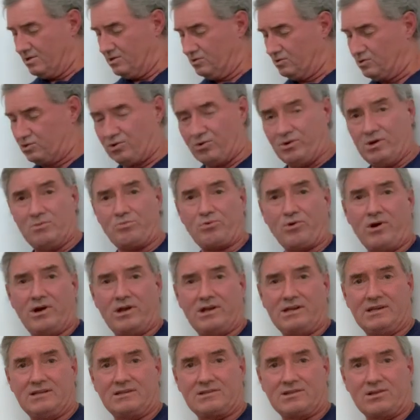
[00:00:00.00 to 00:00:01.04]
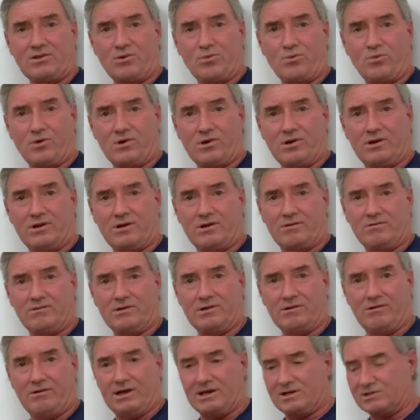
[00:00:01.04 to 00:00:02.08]
joy brought into the world, a
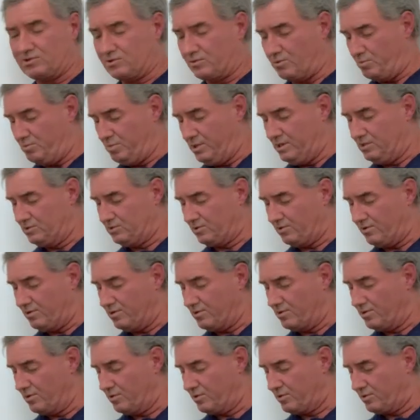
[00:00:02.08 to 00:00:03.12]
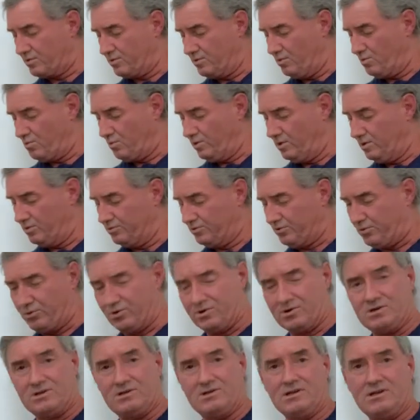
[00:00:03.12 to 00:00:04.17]
little extra peace on earth, goodwill
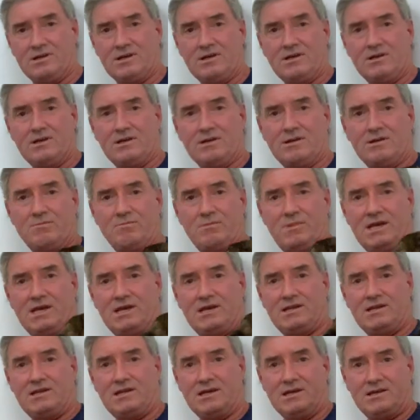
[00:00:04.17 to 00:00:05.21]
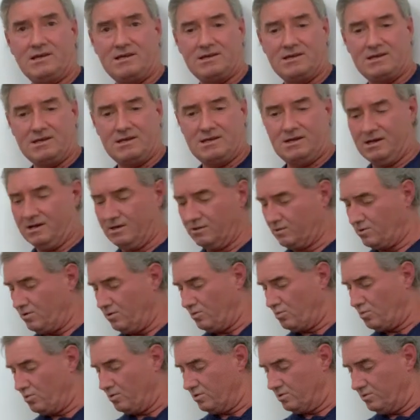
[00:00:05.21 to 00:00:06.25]
toward men and
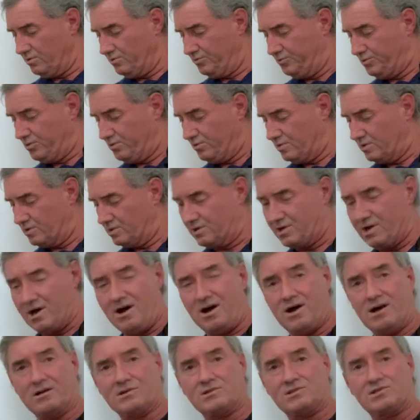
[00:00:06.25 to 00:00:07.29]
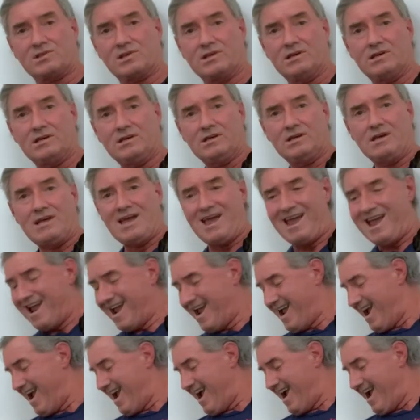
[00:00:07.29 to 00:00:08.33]
goodwill toward dogs?
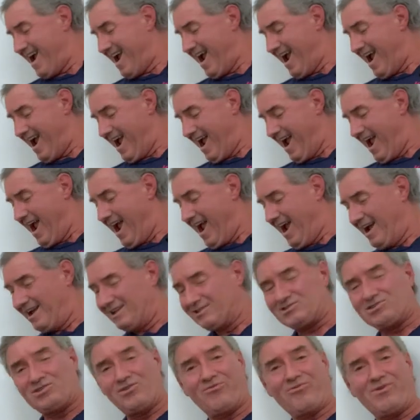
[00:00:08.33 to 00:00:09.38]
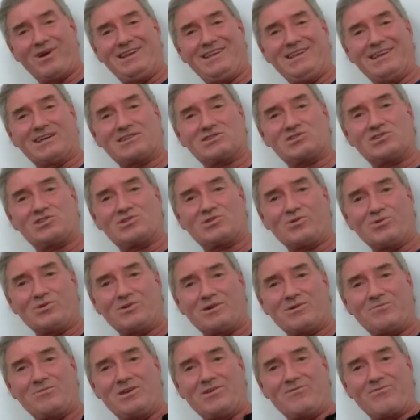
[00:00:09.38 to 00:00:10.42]
And so right next door
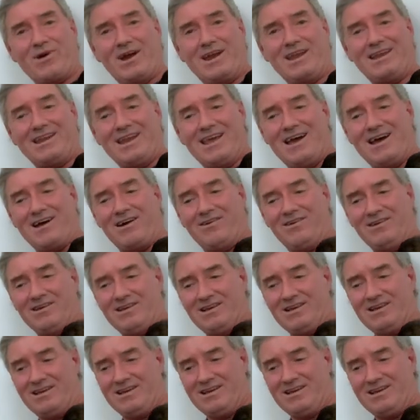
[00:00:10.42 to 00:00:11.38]
to me right now,